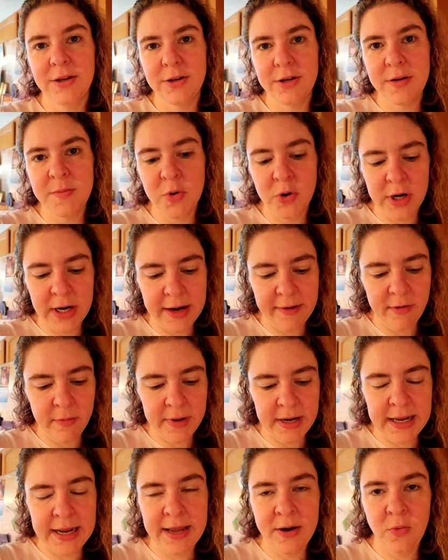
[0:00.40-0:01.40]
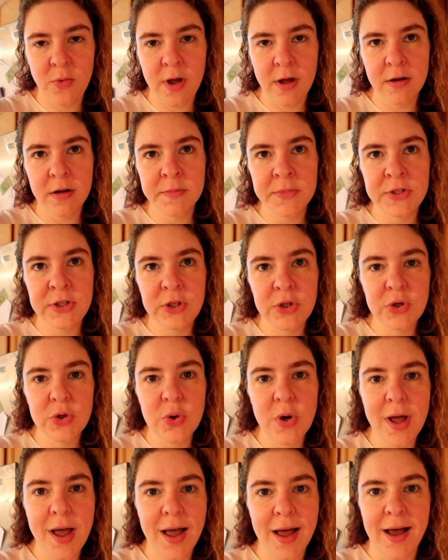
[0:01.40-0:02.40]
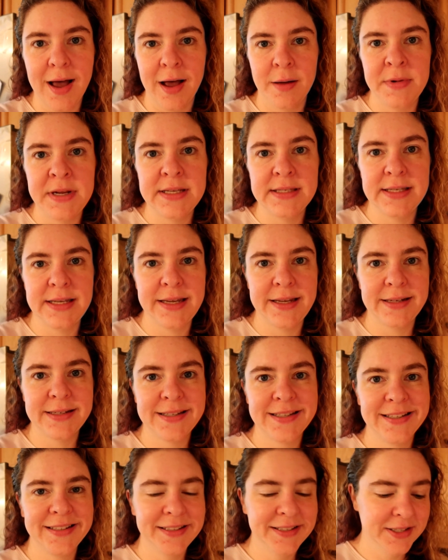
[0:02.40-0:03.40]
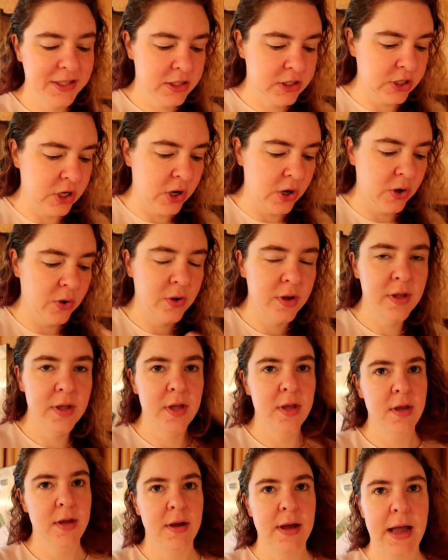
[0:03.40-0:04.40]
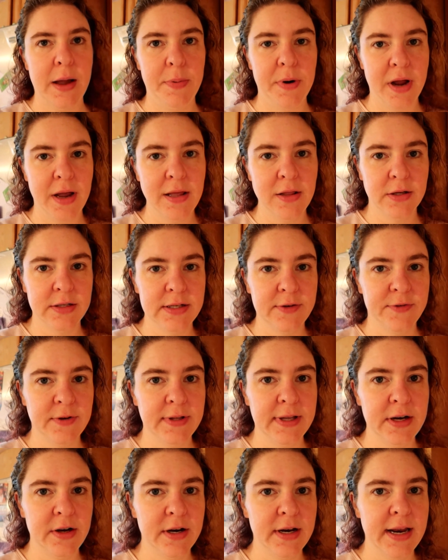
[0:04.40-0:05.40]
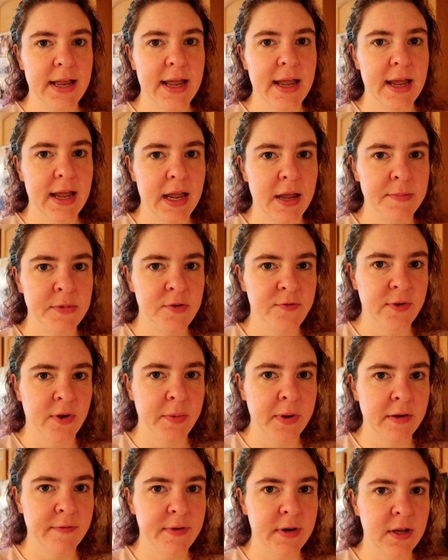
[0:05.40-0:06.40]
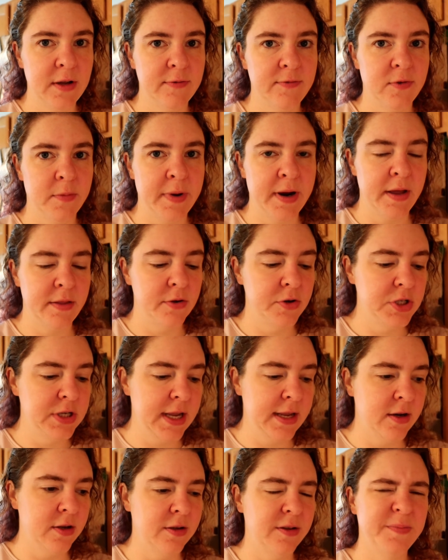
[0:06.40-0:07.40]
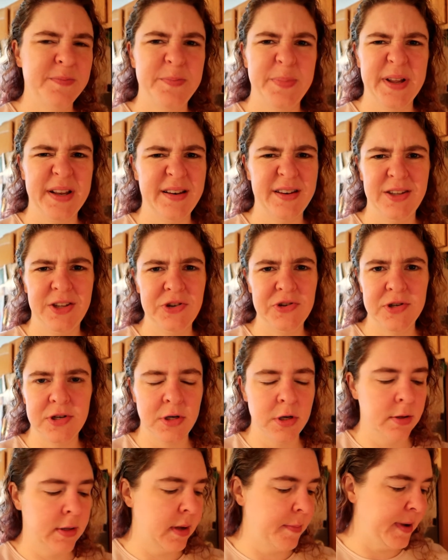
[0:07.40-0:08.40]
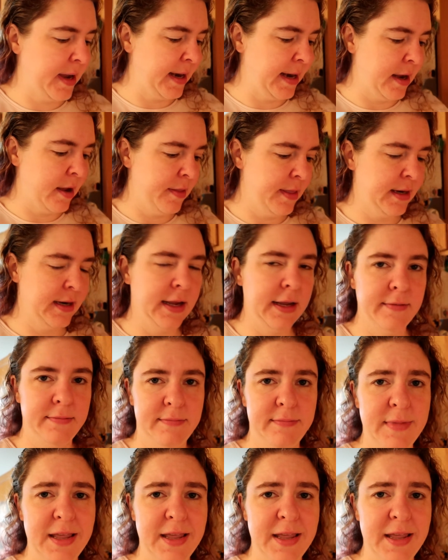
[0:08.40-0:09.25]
Good morning everybody and welcome to Omnis Eat. So I probably look different later today. I am filming a video for my other channel, but you should know that by now that I,